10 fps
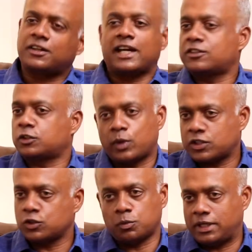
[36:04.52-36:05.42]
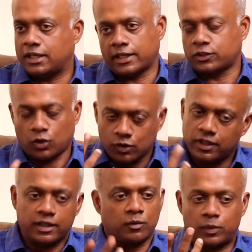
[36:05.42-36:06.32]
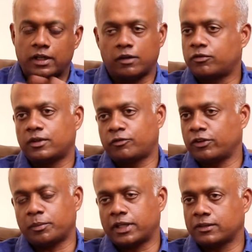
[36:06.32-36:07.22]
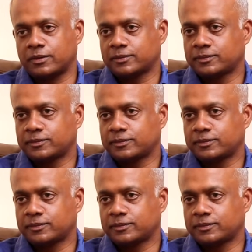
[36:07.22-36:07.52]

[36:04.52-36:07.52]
It's a great situation to be in, I thought, and we loved filming it.